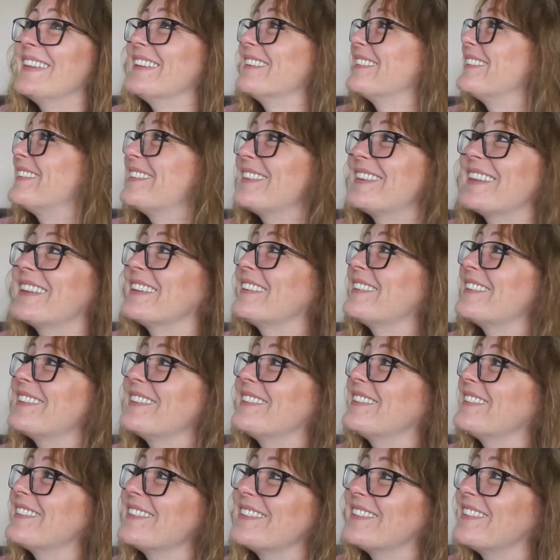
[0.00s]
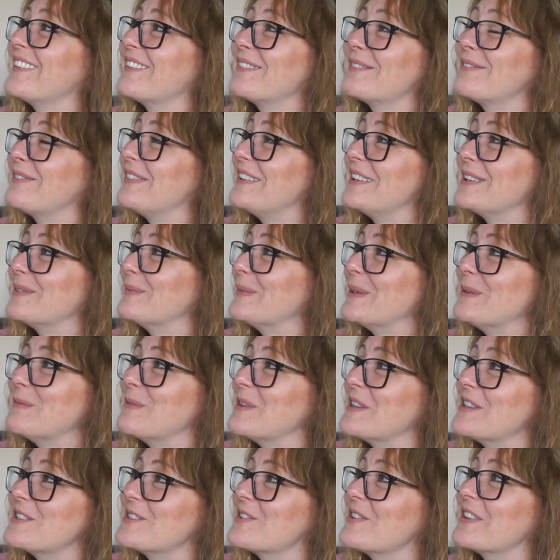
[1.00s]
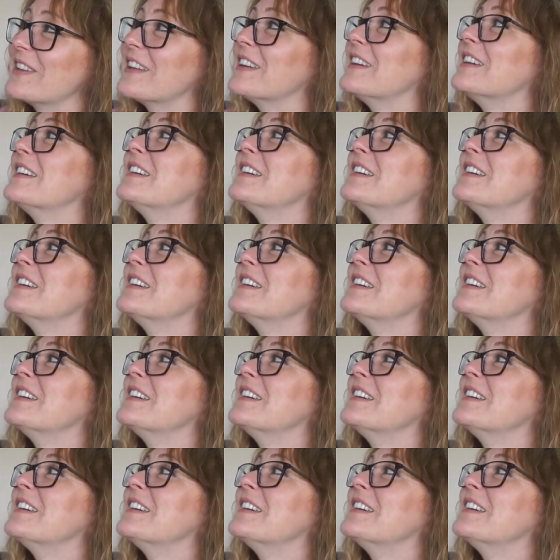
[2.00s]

That's not filling me with joy.